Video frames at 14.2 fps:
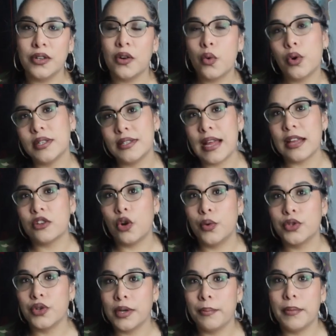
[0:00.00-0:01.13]
And of course, dad's
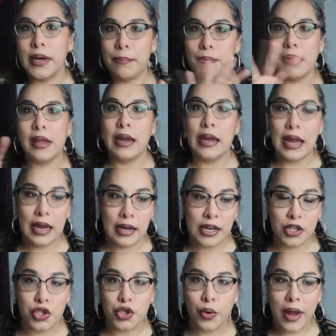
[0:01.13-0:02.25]
always trying to manipulate and
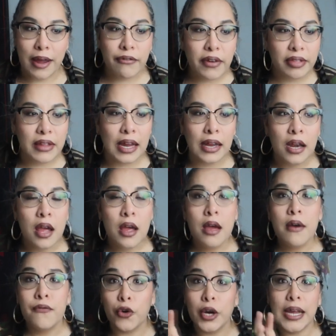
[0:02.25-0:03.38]
control everything
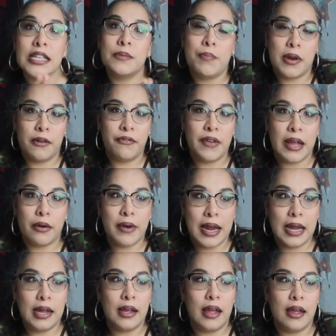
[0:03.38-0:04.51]
for his benefit, right?